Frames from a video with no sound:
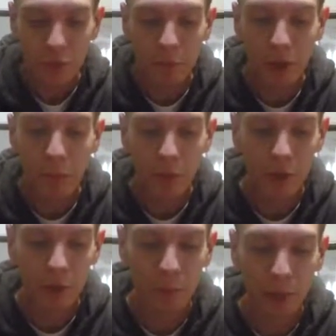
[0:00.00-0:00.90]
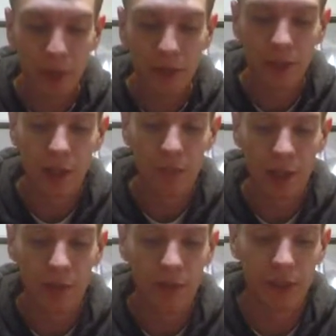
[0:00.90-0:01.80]
My one complaint
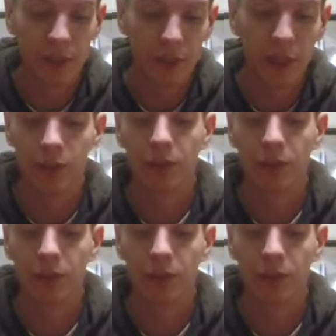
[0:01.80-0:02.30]
about the laser